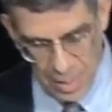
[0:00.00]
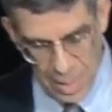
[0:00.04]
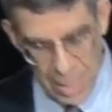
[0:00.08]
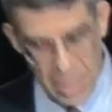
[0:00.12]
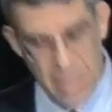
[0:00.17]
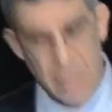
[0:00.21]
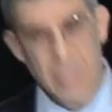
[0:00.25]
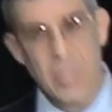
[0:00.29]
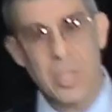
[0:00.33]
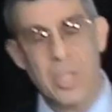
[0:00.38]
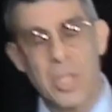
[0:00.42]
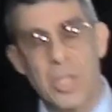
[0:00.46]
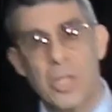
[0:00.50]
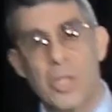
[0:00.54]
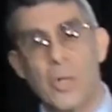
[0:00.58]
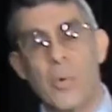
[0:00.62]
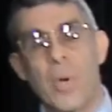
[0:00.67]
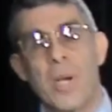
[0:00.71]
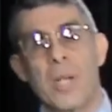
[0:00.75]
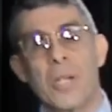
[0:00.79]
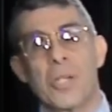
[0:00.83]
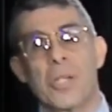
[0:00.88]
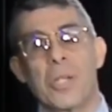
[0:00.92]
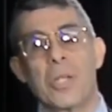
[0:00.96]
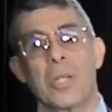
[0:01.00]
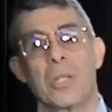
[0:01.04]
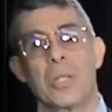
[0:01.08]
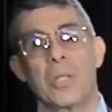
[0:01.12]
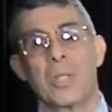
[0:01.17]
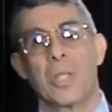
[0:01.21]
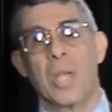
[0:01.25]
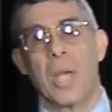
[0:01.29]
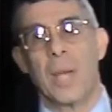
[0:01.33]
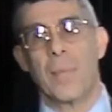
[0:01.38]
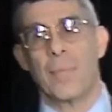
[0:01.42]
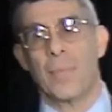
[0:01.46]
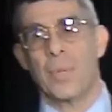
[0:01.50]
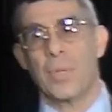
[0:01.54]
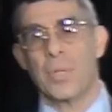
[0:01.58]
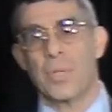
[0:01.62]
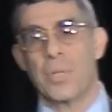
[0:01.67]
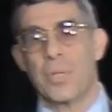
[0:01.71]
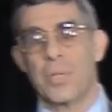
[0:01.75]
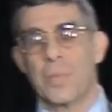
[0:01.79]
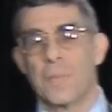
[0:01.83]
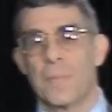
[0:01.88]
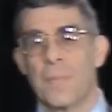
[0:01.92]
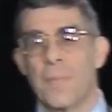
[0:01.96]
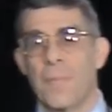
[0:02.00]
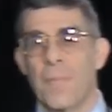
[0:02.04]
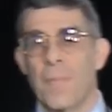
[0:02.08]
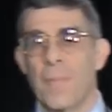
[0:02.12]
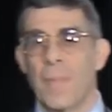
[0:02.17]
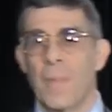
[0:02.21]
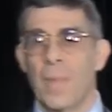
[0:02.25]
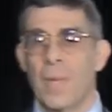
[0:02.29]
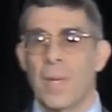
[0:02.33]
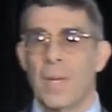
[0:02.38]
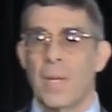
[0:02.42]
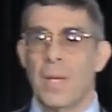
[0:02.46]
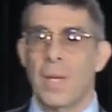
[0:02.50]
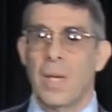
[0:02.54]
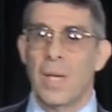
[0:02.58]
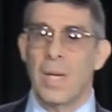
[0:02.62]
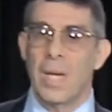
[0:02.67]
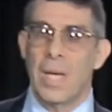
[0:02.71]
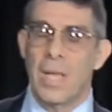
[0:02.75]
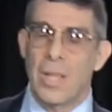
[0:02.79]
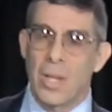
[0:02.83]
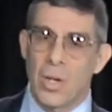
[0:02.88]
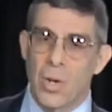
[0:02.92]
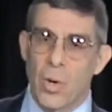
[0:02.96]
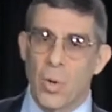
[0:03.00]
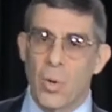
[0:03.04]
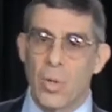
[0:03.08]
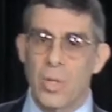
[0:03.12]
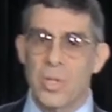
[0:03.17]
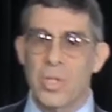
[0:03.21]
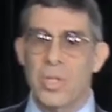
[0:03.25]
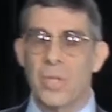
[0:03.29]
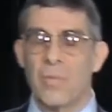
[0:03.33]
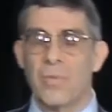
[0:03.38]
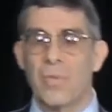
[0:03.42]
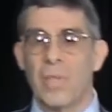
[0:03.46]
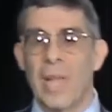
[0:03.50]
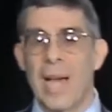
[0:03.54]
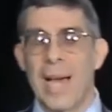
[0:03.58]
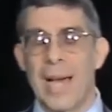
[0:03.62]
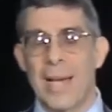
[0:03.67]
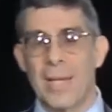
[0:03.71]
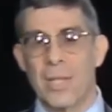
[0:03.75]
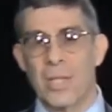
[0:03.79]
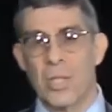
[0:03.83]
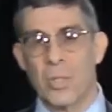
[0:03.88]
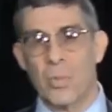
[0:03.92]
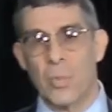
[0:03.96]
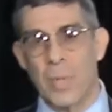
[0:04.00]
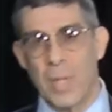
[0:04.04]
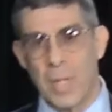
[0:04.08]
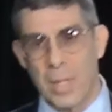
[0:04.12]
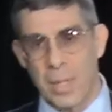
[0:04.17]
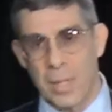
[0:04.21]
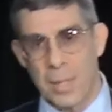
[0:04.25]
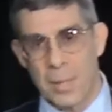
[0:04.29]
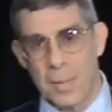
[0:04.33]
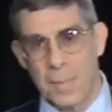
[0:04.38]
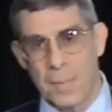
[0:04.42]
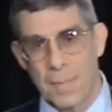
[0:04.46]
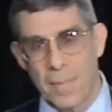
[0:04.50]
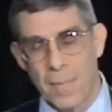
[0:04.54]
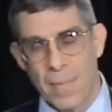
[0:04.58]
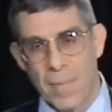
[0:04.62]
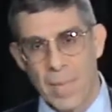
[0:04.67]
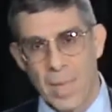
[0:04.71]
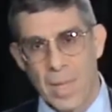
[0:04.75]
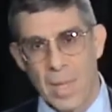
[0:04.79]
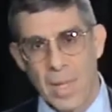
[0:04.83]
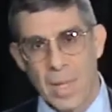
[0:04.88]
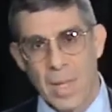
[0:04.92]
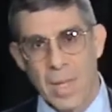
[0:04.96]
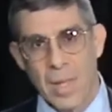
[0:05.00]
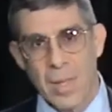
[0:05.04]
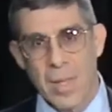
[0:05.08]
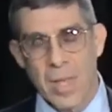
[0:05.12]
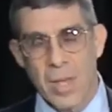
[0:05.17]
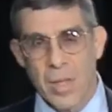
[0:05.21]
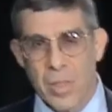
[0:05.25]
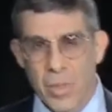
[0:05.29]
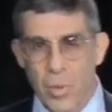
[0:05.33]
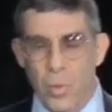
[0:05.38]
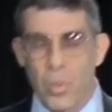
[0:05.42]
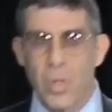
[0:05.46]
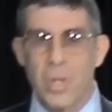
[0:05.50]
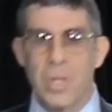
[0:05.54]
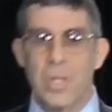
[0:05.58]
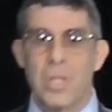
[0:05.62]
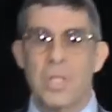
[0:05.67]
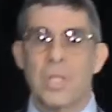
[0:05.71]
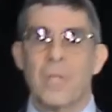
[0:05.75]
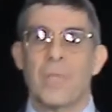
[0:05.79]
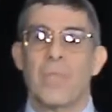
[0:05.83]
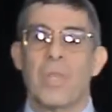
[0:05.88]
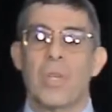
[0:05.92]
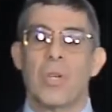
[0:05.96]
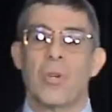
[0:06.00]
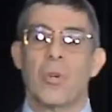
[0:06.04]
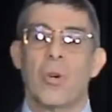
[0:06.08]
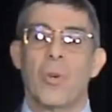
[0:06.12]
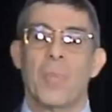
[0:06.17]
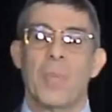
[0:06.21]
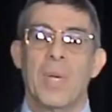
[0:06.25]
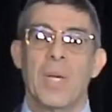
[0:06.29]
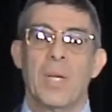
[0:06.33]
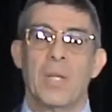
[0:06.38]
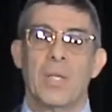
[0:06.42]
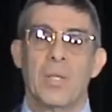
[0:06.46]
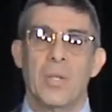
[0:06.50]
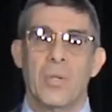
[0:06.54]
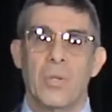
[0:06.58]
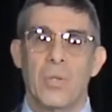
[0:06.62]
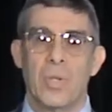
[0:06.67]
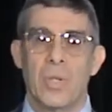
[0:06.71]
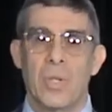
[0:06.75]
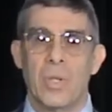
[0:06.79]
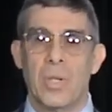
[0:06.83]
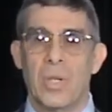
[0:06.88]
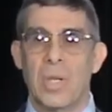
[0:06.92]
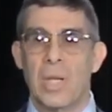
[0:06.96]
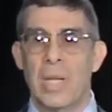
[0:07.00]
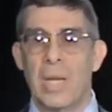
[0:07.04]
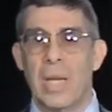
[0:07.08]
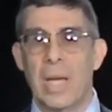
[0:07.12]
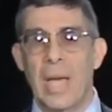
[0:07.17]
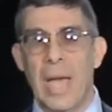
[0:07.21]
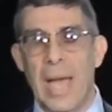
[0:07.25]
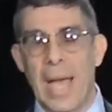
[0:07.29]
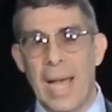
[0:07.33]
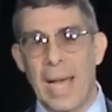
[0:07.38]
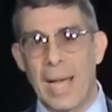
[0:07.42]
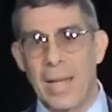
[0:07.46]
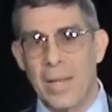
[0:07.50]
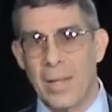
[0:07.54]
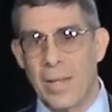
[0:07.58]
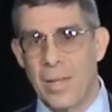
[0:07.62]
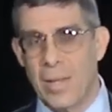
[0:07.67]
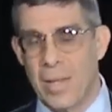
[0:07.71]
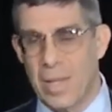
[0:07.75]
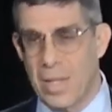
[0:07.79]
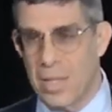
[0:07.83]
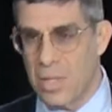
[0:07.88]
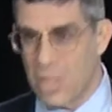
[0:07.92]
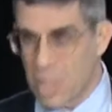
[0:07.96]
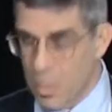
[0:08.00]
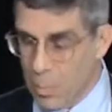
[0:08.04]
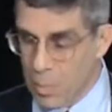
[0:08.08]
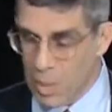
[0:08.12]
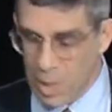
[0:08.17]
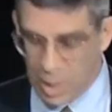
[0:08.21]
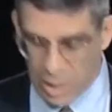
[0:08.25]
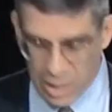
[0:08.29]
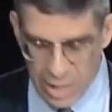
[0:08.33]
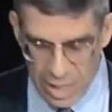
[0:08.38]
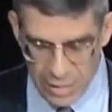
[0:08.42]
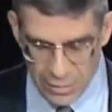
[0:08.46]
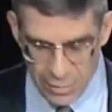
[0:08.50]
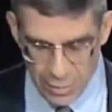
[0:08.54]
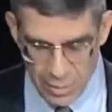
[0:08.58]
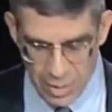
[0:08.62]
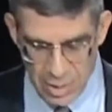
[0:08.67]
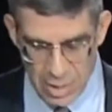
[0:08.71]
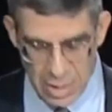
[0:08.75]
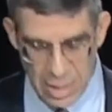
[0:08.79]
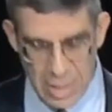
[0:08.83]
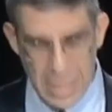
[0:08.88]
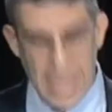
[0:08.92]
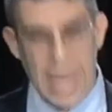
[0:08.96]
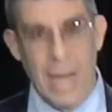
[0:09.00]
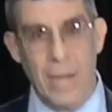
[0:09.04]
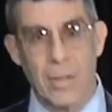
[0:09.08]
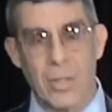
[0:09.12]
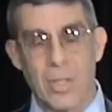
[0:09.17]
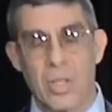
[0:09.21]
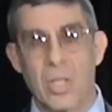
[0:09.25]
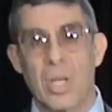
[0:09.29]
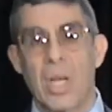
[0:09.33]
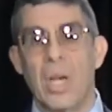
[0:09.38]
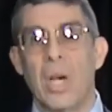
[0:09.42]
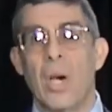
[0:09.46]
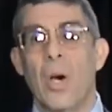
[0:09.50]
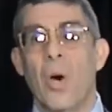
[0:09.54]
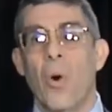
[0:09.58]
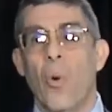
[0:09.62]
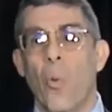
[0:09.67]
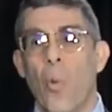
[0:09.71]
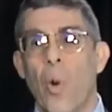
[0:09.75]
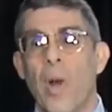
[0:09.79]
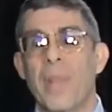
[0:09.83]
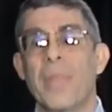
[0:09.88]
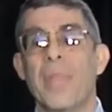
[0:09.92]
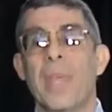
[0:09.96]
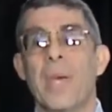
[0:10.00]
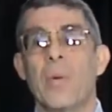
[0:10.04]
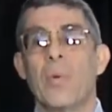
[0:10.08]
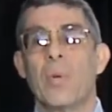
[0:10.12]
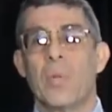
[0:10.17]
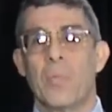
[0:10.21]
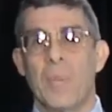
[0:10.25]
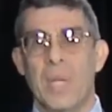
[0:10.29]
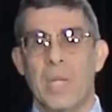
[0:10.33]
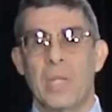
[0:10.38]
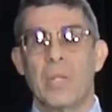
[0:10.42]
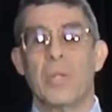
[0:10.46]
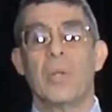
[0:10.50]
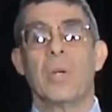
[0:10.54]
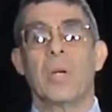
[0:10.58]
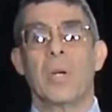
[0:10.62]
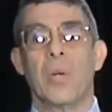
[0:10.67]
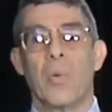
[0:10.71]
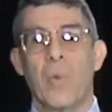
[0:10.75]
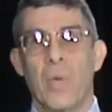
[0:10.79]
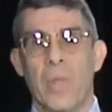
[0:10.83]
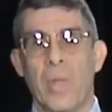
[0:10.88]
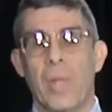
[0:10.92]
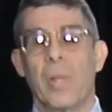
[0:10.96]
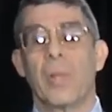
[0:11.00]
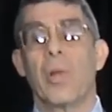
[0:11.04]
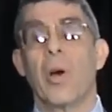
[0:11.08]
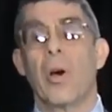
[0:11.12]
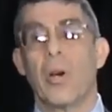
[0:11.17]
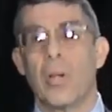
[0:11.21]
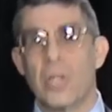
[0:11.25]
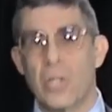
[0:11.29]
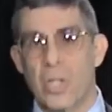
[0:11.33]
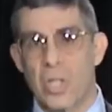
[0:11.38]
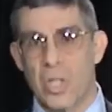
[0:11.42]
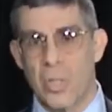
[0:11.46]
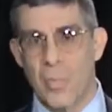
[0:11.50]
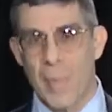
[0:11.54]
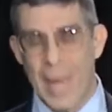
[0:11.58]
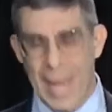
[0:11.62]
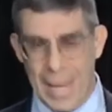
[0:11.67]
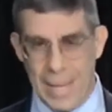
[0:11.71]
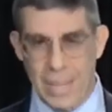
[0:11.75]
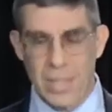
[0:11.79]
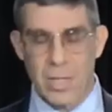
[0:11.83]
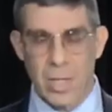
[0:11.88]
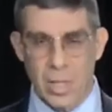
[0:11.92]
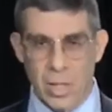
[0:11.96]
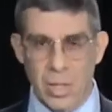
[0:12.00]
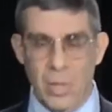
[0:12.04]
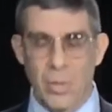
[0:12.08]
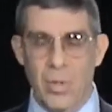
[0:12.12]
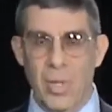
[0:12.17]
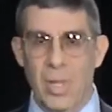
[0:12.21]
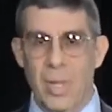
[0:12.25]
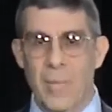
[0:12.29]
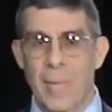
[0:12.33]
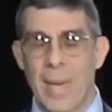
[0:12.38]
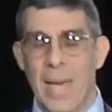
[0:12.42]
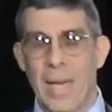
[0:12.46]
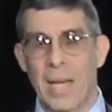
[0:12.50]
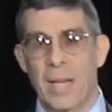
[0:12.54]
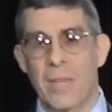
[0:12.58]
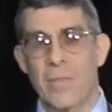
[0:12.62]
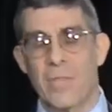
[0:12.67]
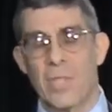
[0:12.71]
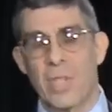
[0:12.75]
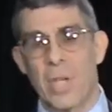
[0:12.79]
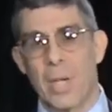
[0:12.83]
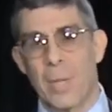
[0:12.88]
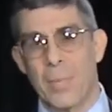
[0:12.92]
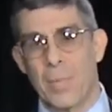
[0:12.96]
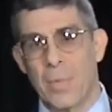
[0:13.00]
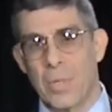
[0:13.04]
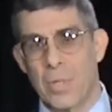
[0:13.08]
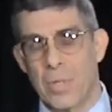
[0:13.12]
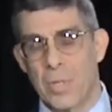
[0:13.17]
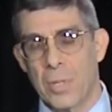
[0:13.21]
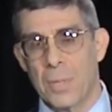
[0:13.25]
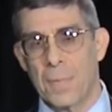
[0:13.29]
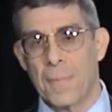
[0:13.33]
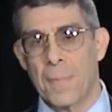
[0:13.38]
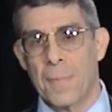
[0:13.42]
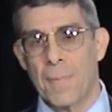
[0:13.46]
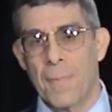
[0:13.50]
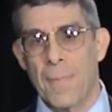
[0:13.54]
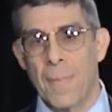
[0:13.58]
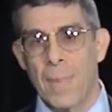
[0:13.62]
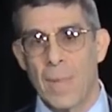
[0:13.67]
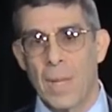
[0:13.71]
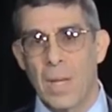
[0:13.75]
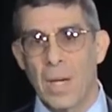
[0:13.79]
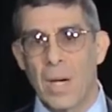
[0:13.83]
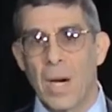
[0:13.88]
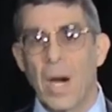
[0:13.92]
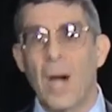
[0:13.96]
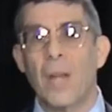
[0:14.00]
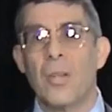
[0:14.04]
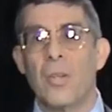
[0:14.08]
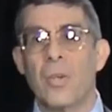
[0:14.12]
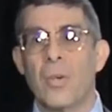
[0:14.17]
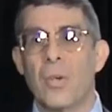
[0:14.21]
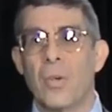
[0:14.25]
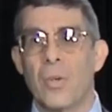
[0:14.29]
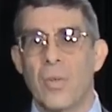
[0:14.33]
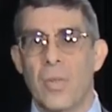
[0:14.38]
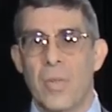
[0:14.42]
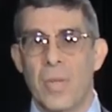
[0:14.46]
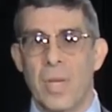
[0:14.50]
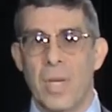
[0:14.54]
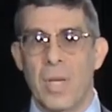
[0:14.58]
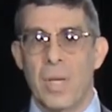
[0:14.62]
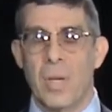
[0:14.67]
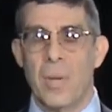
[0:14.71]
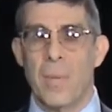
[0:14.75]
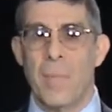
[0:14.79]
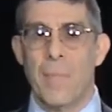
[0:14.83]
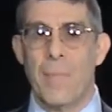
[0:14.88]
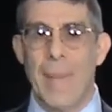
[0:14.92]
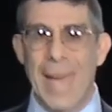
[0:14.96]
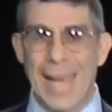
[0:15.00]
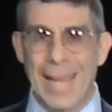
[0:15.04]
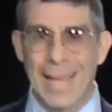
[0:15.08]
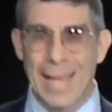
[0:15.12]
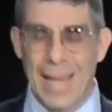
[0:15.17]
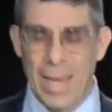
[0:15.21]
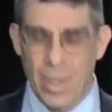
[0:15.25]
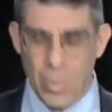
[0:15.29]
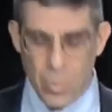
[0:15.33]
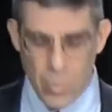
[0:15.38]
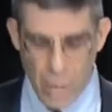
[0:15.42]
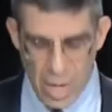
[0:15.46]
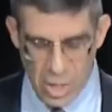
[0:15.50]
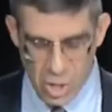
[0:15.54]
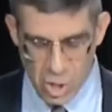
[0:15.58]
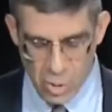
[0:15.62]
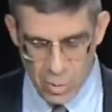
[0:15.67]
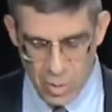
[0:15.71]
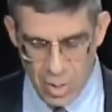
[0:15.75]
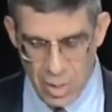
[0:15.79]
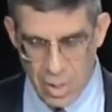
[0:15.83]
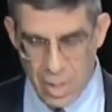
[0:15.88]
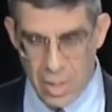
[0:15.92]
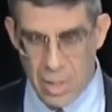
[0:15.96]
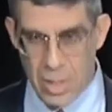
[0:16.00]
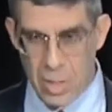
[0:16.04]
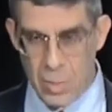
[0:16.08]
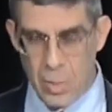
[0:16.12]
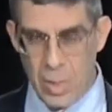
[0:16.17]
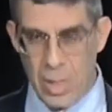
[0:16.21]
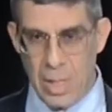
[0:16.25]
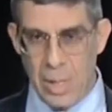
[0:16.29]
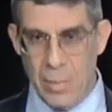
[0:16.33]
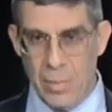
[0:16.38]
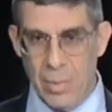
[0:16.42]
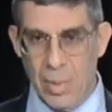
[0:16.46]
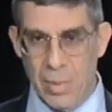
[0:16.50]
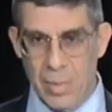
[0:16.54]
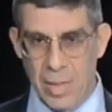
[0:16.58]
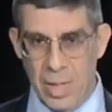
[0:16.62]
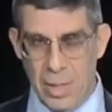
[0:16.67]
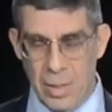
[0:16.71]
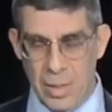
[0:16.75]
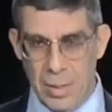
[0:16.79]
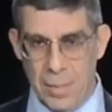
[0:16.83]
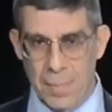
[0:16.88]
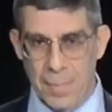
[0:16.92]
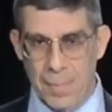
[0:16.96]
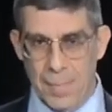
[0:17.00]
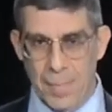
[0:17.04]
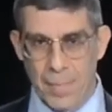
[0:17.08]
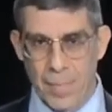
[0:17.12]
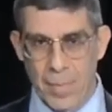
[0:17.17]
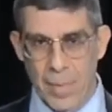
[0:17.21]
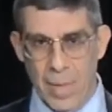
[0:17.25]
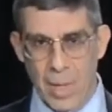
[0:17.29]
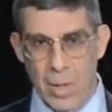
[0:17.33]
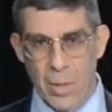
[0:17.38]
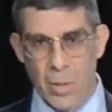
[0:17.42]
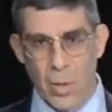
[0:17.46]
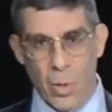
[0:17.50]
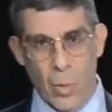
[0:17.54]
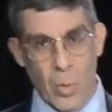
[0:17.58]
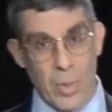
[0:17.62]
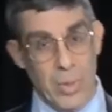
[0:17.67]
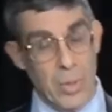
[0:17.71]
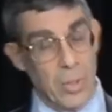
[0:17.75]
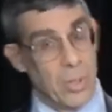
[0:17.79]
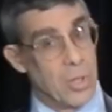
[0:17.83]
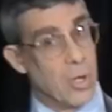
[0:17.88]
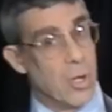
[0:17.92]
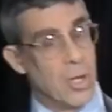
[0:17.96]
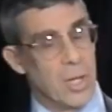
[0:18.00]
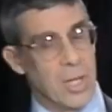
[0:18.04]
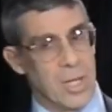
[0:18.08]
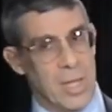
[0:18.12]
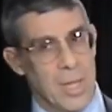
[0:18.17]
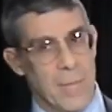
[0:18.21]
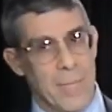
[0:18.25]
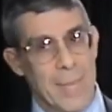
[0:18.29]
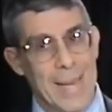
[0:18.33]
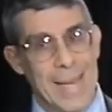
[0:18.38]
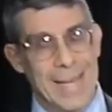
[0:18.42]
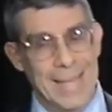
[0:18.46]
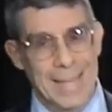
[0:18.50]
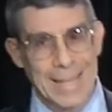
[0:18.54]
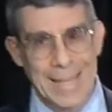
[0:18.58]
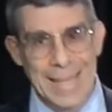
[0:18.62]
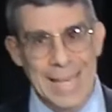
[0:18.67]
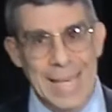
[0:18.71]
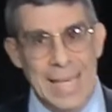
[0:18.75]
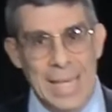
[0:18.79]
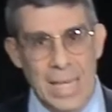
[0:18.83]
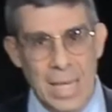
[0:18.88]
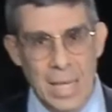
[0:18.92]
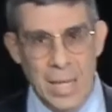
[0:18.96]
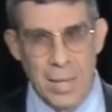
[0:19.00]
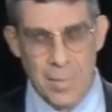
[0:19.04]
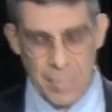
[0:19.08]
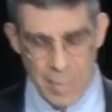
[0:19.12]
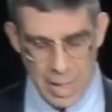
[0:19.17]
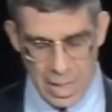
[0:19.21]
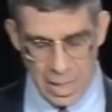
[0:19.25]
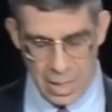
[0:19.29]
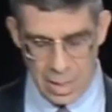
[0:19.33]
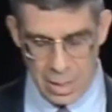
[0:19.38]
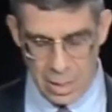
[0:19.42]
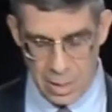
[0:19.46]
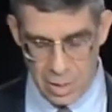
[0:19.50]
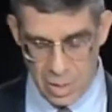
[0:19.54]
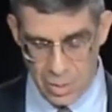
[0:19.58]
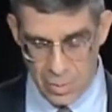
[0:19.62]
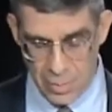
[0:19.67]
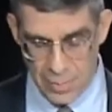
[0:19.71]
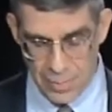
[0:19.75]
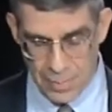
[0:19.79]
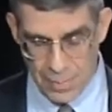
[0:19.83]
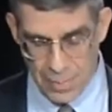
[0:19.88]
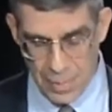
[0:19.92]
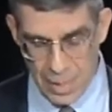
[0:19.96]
In the situation in Cyprus, in the course of last week, the authorities of the European Union and the Cypriot government announced what they would be doing with the largest banks, including the Bank of Cyprus, under the bailout regimen that has been implemented, or what they're calling the bail-in mechanism.